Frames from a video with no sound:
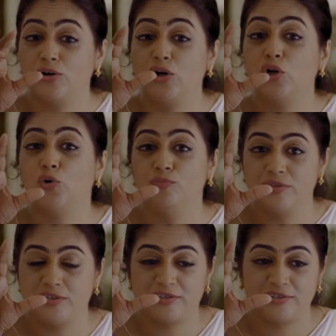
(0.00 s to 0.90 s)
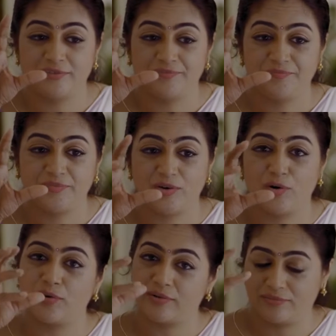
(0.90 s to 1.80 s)
globes,
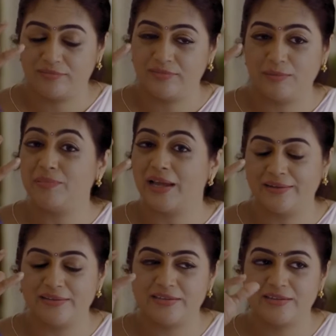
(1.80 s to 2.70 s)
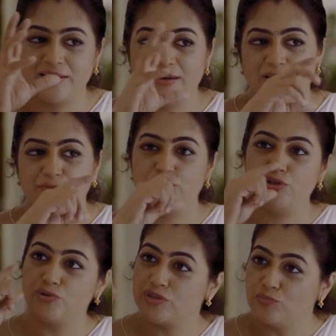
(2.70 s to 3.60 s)
or the planets, which
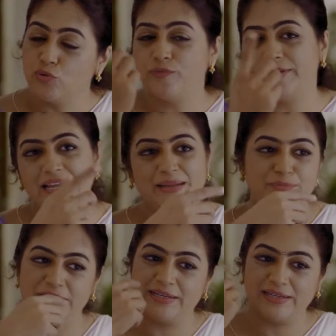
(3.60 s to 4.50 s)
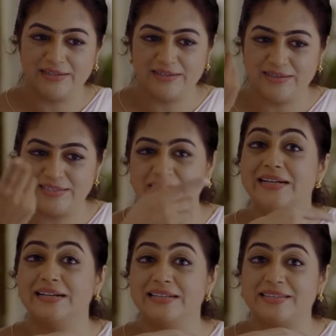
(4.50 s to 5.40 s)
used to move in elliptical
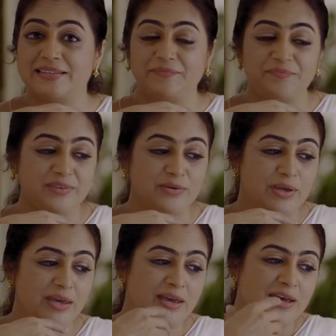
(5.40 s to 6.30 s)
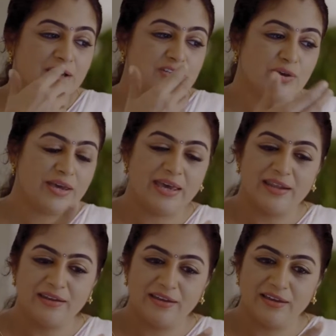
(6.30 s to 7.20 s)
circles. Okay, so
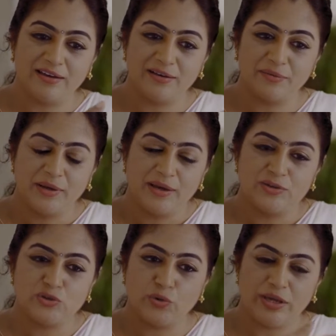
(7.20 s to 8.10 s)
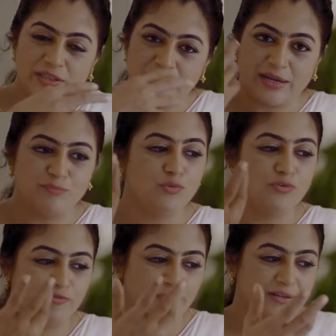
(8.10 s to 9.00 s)
again, so in that
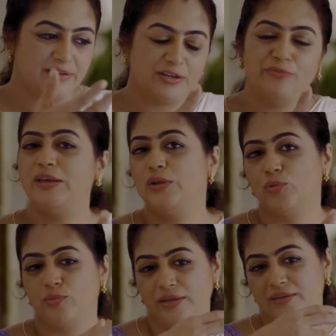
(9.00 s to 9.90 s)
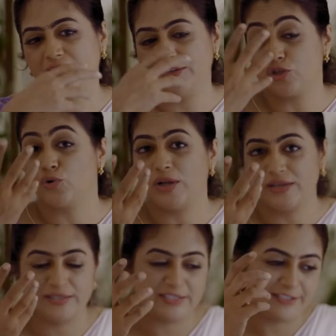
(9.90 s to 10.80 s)
movement, now we know that in the solar
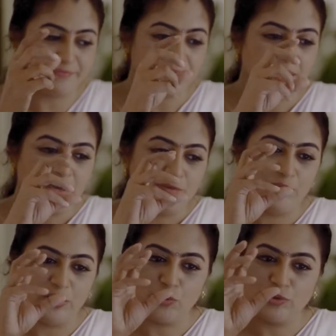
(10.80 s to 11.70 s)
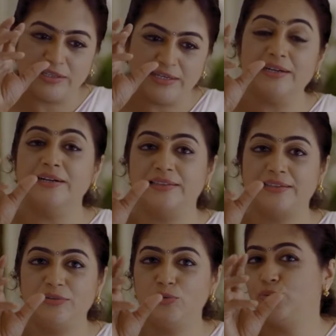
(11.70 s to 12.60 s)
system, we know that the earth,
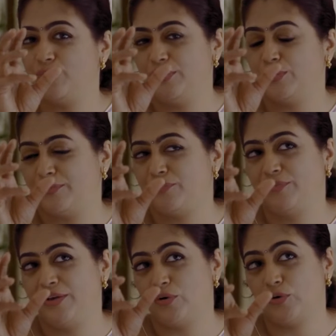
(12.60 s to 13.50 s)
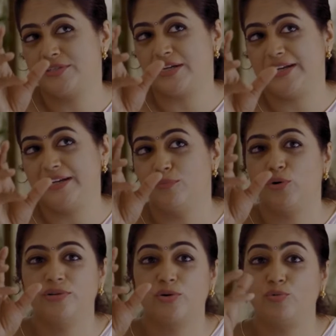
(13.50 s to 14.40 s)
we have all studied
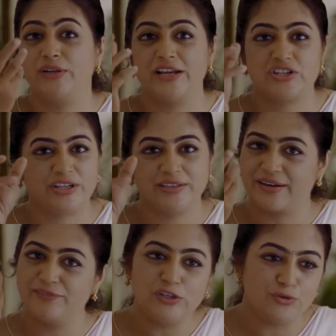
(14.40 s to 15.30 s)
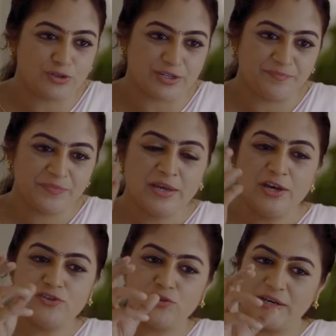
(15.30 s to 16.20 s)
about the rotation and the revolution.
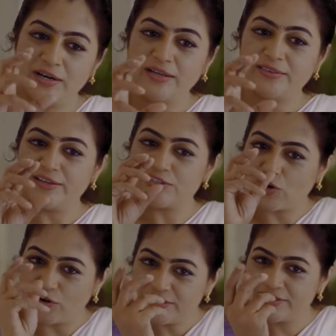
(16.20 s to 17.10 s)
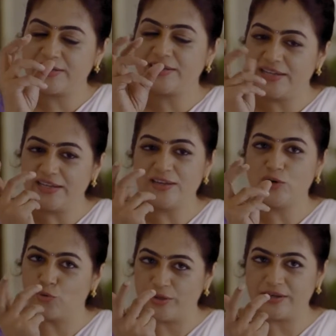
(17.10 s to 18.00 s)
So the earth is constantly
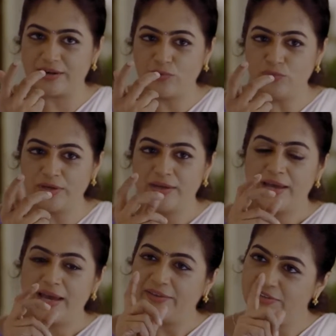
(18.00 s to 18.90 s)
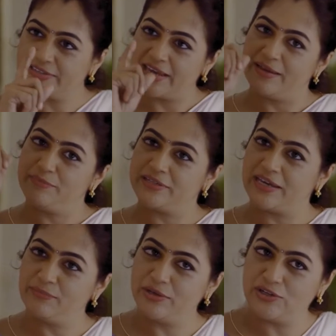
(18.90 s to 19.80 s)
going around. At the same
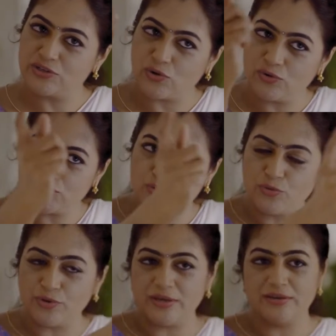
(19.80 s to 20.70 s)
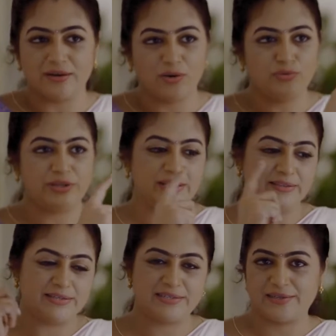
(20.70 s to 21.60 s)
time, it is also going around in
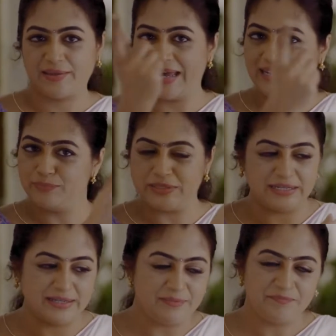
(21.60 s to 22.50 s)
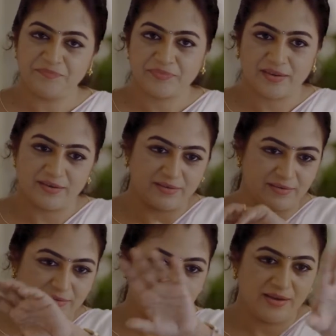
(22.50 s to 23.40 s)
this elliptical
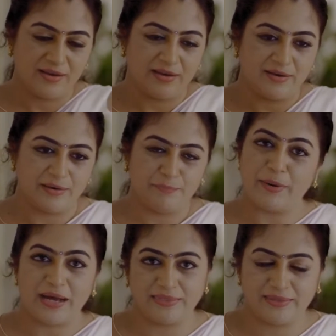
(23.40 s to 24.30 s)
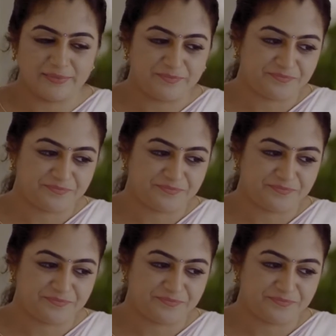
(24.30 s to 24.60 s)
path,